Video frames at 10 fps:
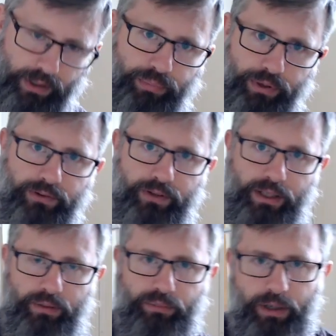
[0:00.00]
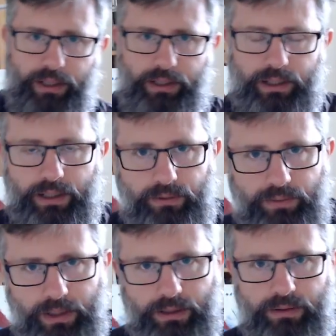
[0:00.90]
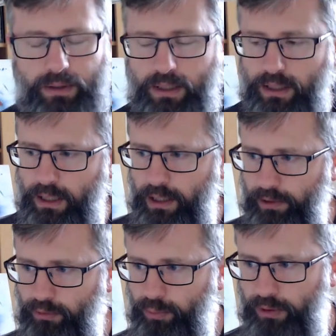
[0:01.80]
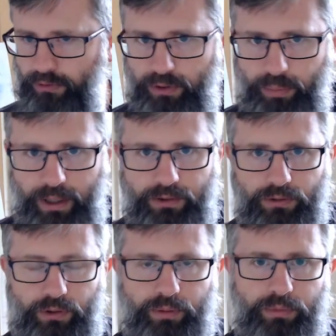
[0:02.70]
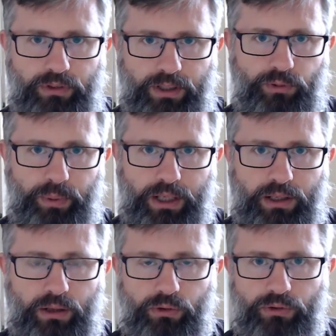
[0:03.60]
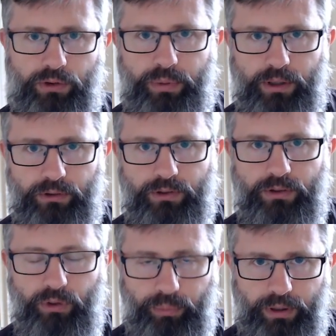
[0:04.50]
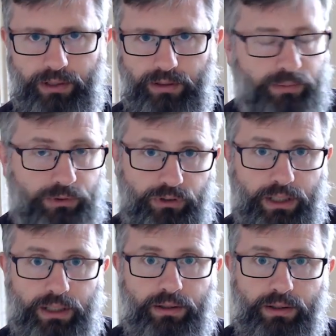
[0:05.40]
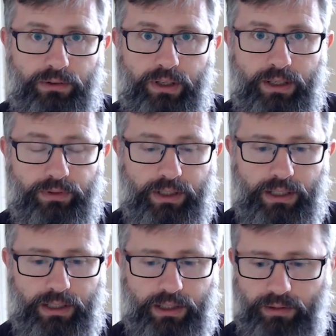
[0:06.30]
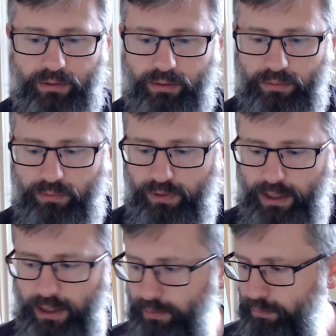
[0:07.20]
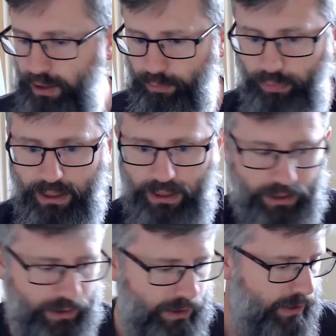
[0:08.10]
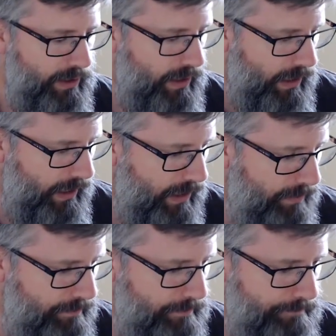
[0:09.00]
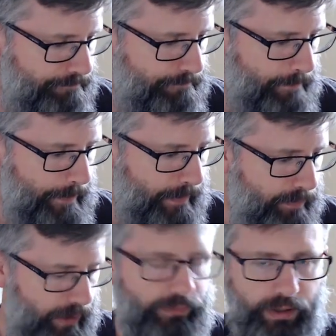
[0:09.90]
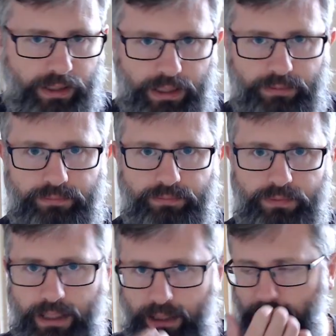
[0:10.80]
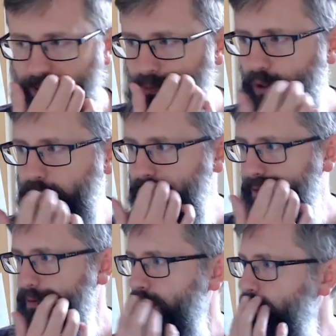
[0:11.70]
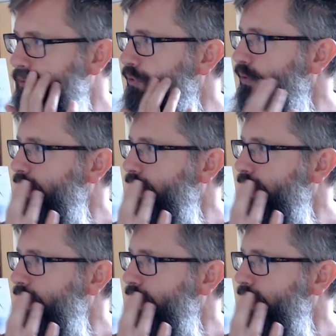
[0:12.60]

printing and binding these things. And I suppose it depends on the machines being used and the person that's operating the machine. That's the only thing I can think it might be. But I finally realized why it's